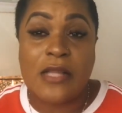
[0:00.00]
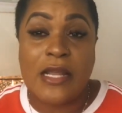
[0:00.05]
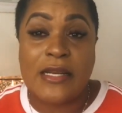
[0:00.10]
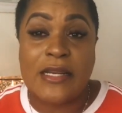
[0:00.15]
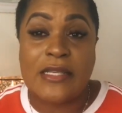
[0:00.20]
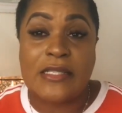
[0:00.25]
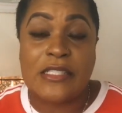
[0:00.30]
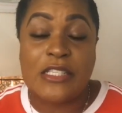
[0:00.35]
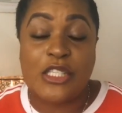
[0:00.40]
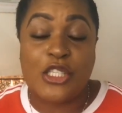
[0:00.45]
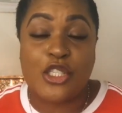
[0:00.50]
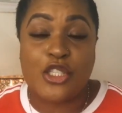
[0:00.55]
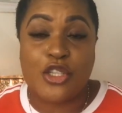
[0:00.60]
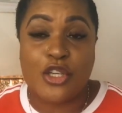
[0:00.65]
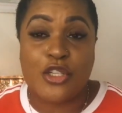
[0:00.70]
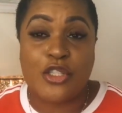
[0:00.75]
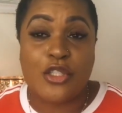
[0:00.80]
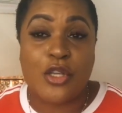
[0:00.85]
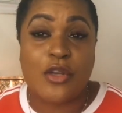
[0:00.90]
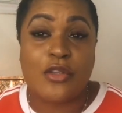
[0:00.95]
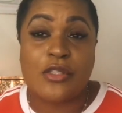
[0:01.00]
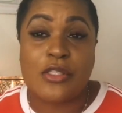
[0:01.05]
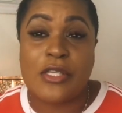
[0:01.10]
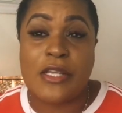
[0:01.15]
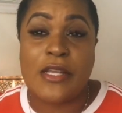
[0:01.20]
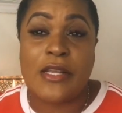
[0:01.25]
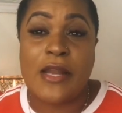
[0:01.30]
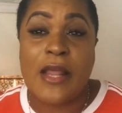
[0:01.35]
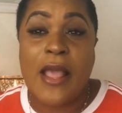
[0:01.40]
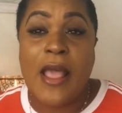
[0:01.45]
and a t-shirt tucked
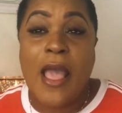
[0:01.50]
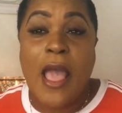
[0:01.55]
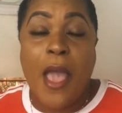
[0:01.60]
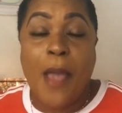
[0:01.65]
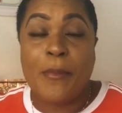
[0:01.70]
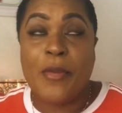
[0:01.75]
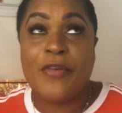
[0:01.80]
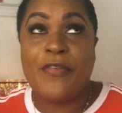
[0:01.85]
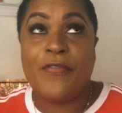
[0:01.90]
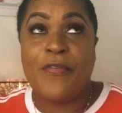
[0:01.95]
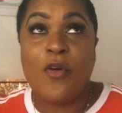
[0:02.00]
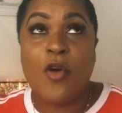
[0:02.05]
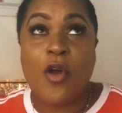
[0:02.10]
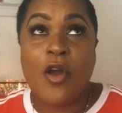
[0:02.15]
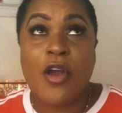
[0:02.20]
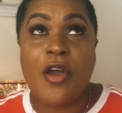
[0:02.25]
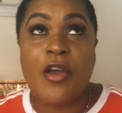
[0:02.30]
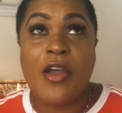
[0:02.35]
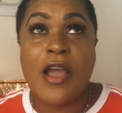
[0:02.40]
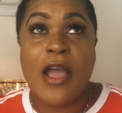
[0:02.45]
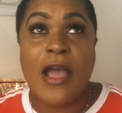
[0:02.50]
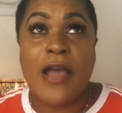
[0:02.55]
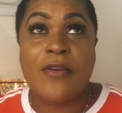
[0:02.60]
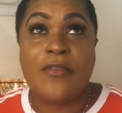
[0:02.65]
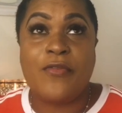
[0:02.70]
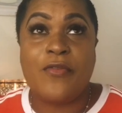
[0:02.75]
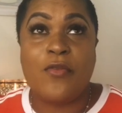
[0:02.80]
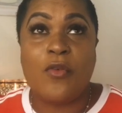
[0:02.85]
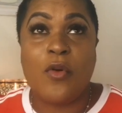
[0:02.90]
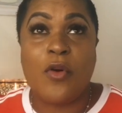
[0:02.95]
in before
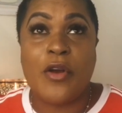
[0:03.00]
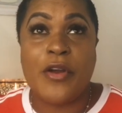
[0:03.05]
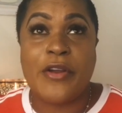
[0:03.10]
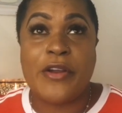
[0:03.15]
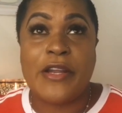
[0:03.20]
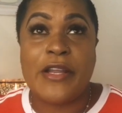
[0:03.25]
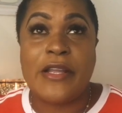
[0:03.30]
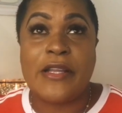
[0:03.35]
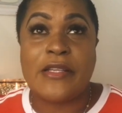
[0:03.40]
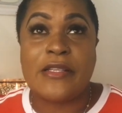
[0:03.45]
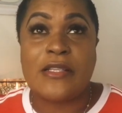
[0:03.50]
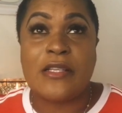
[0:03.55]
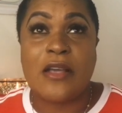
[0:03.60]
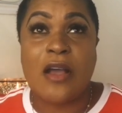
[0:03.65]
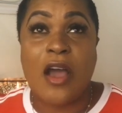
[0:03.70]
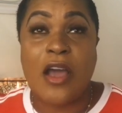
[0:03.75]
i've worn it